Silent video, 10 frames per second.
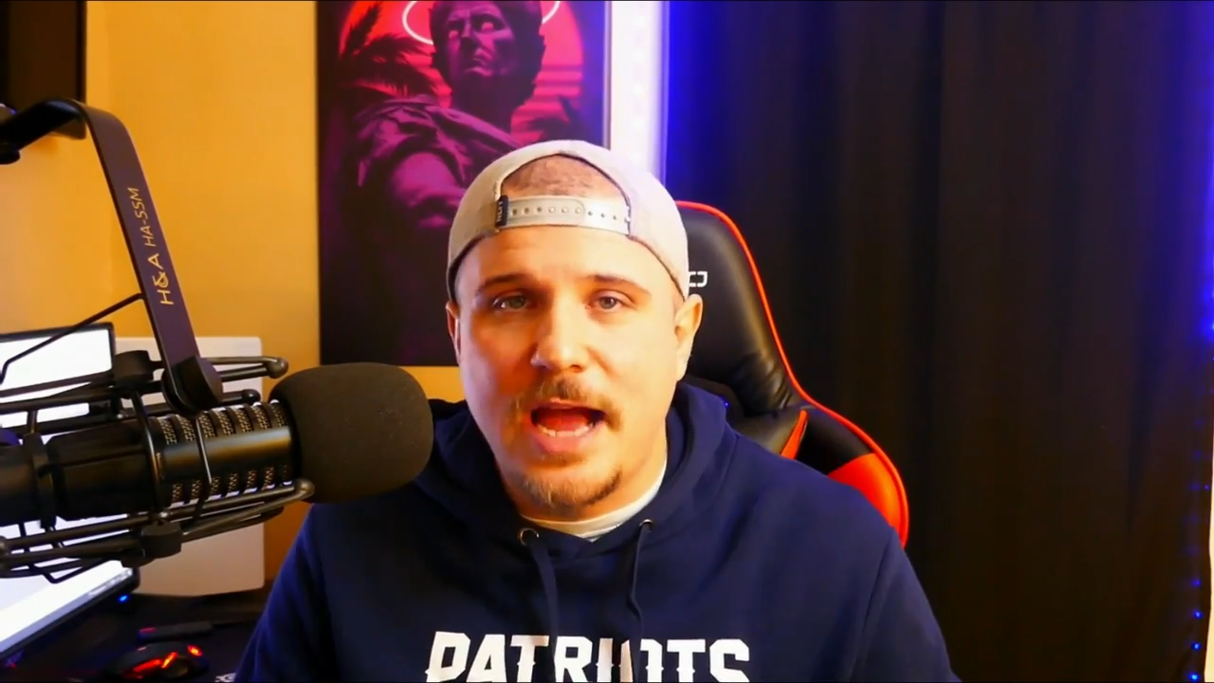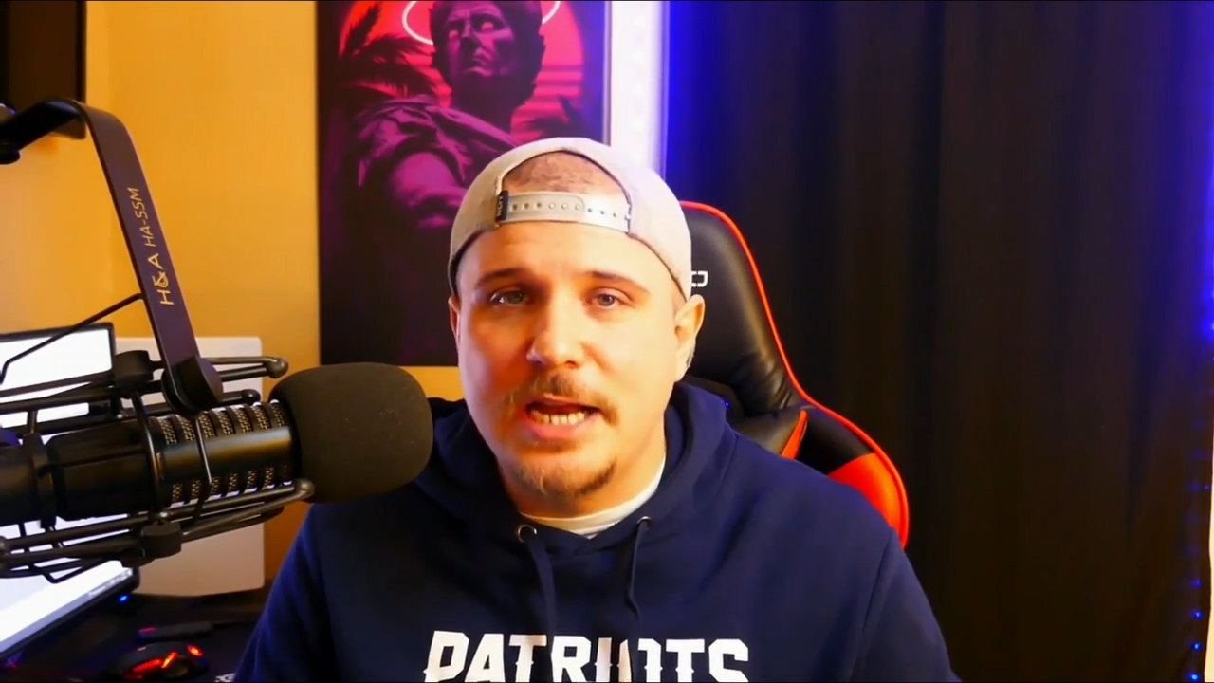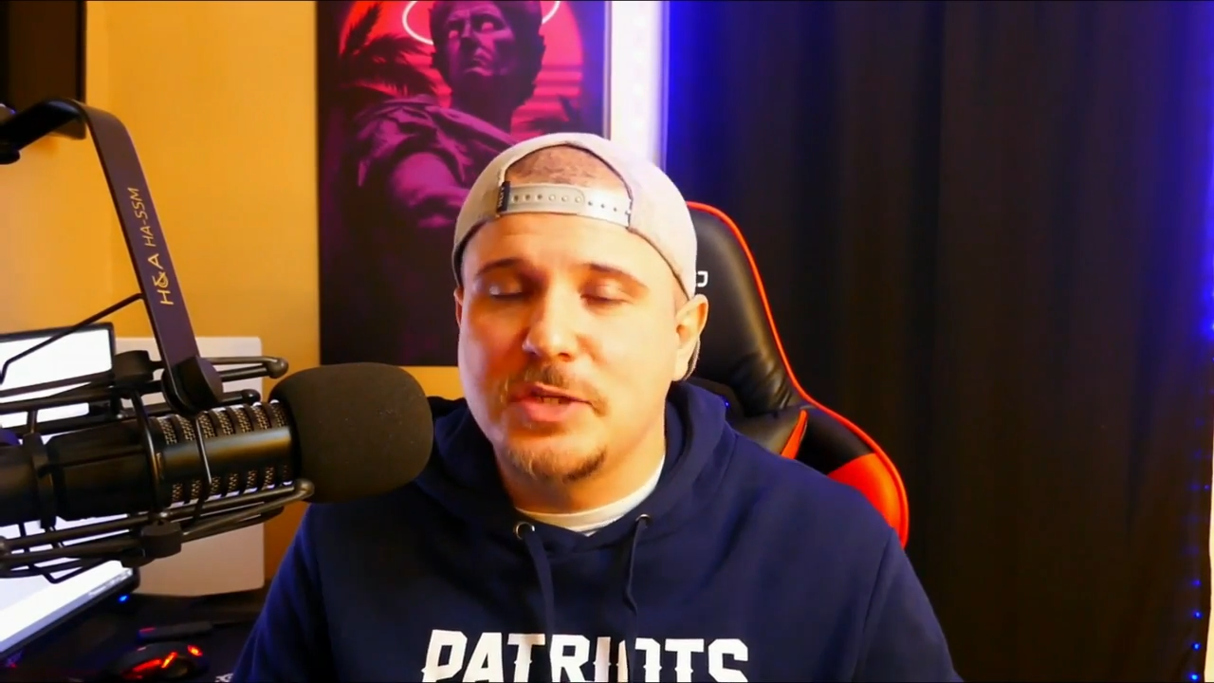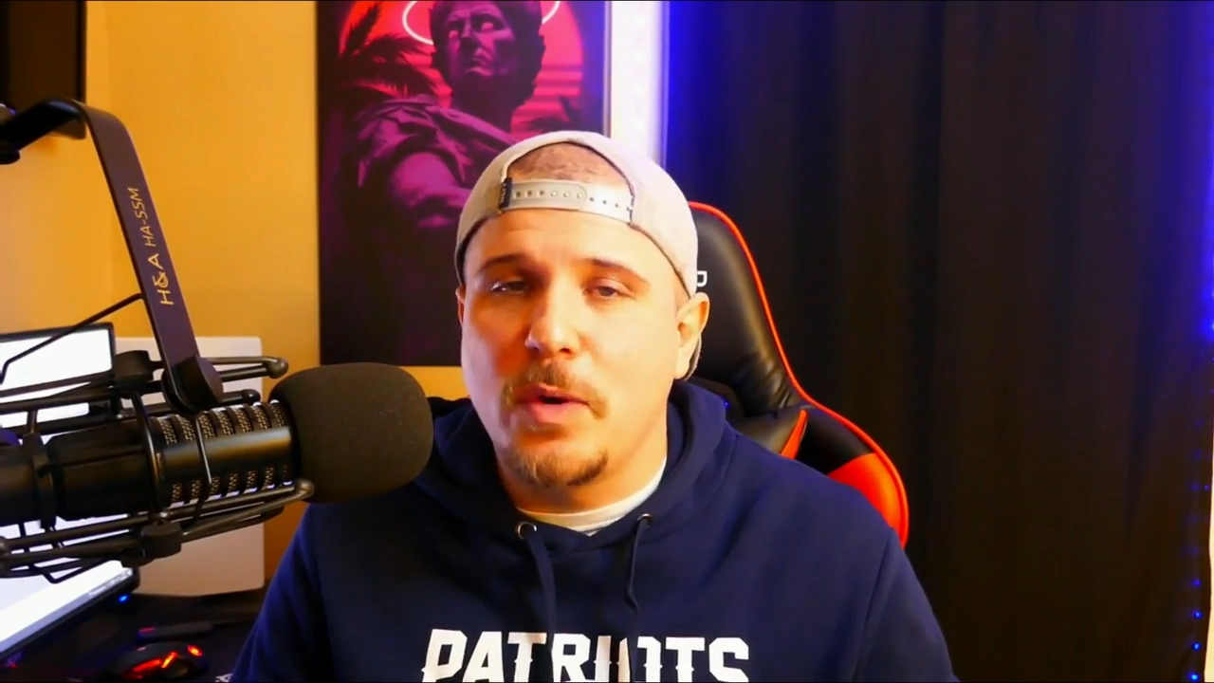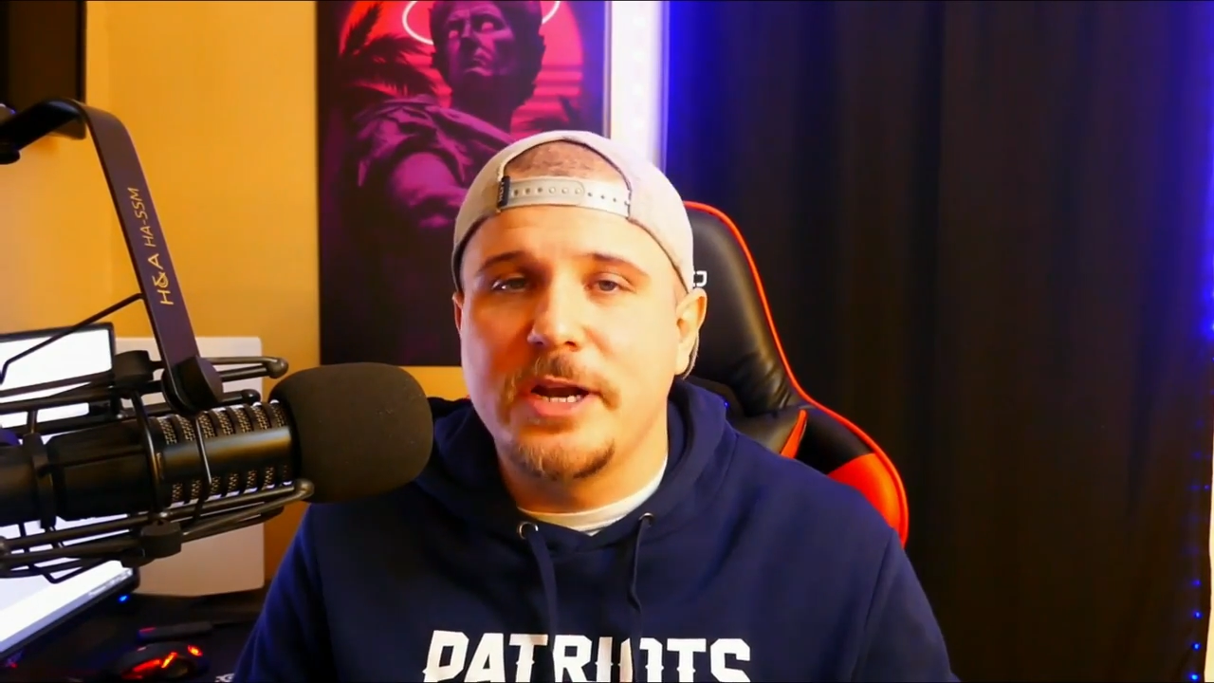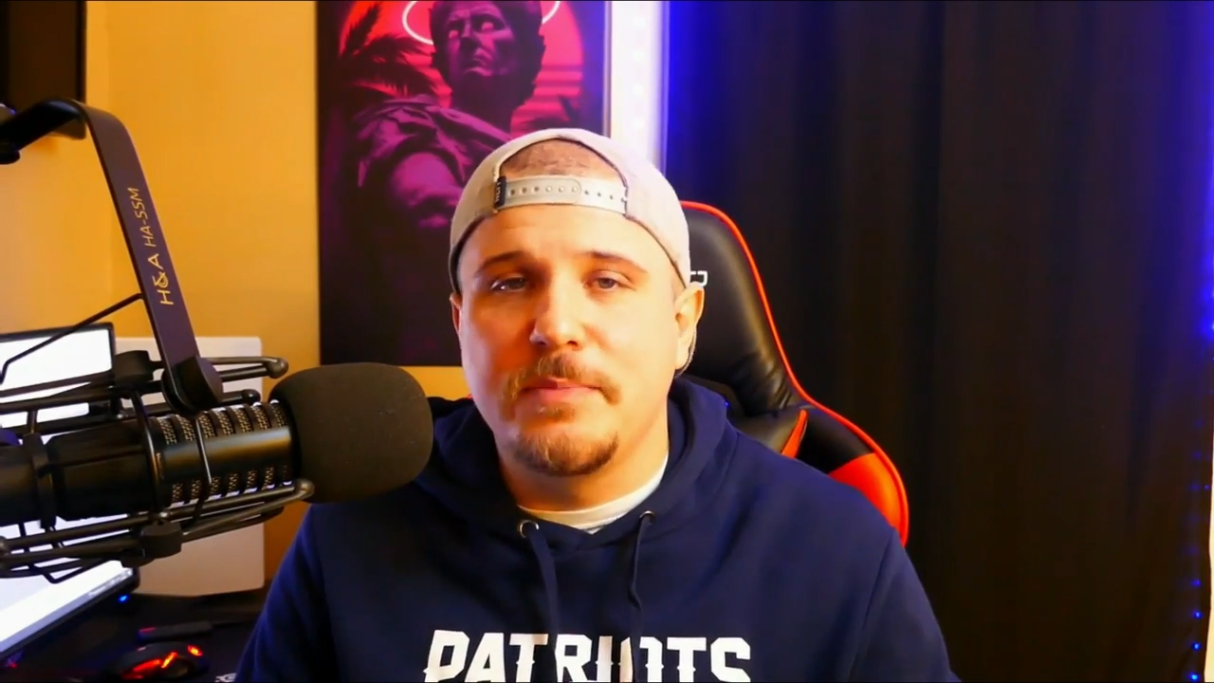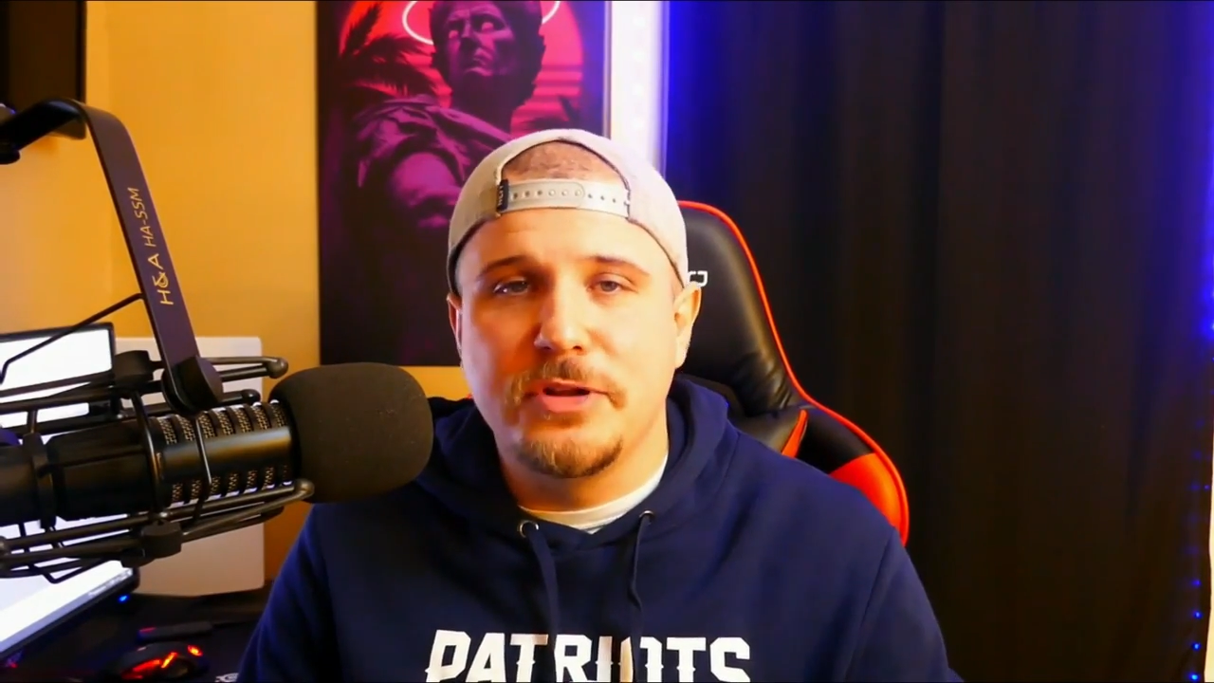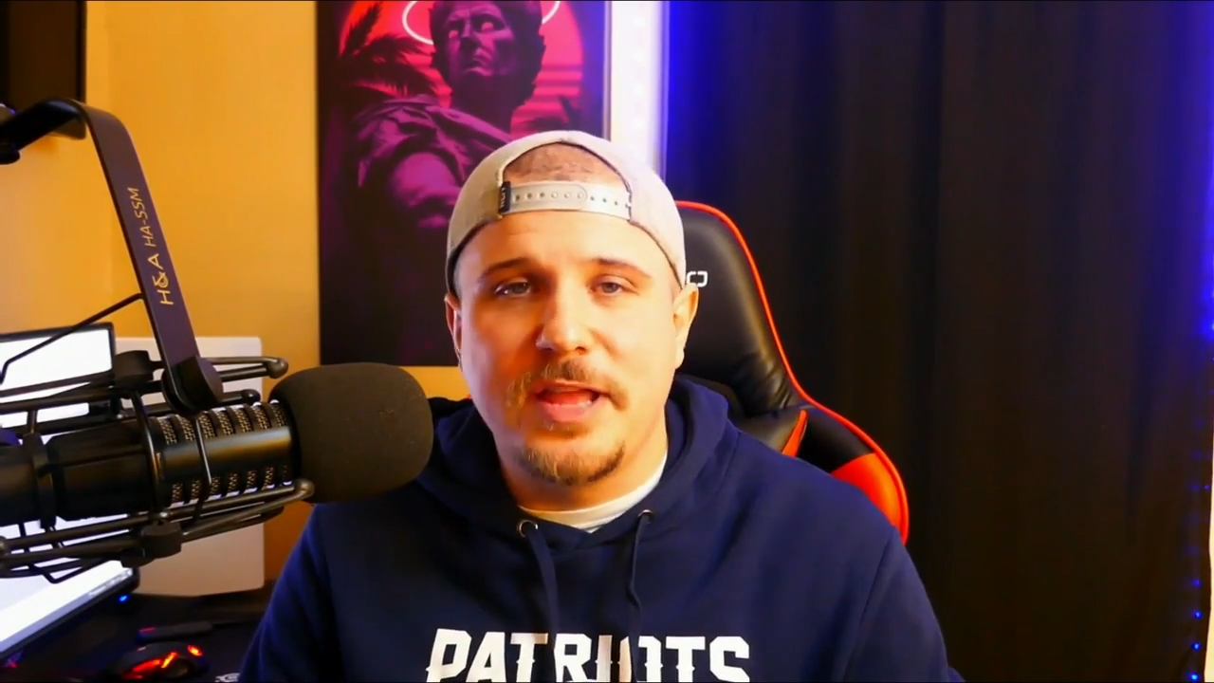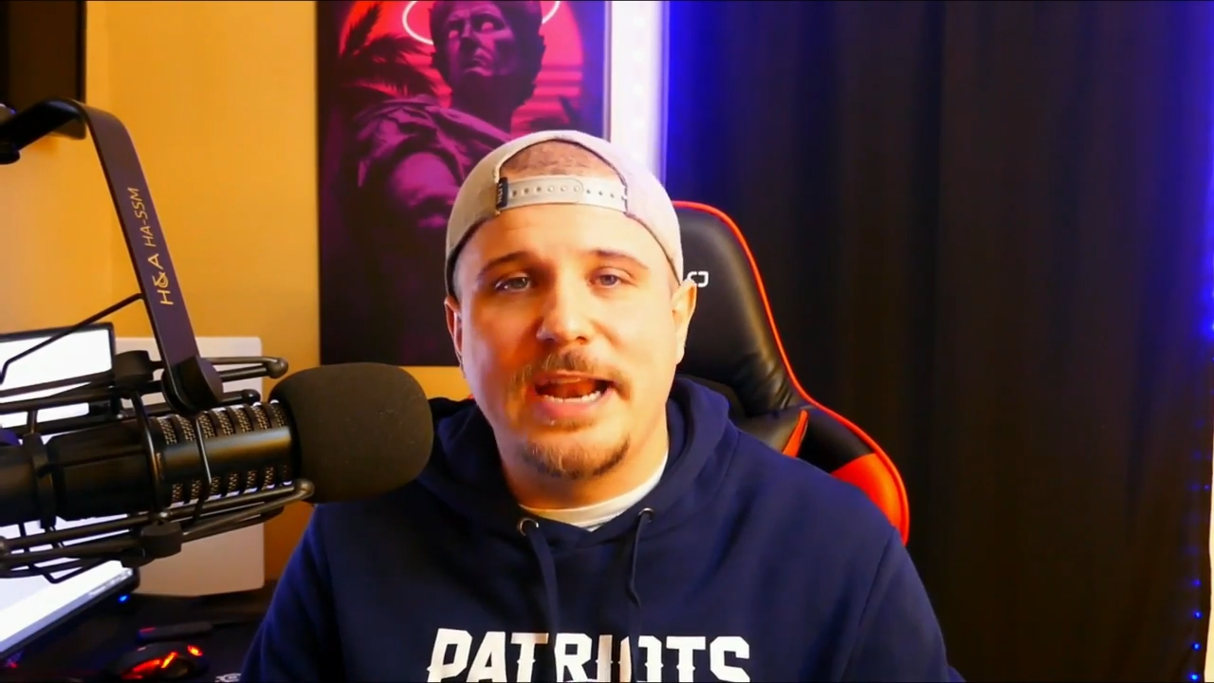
I just wanted to put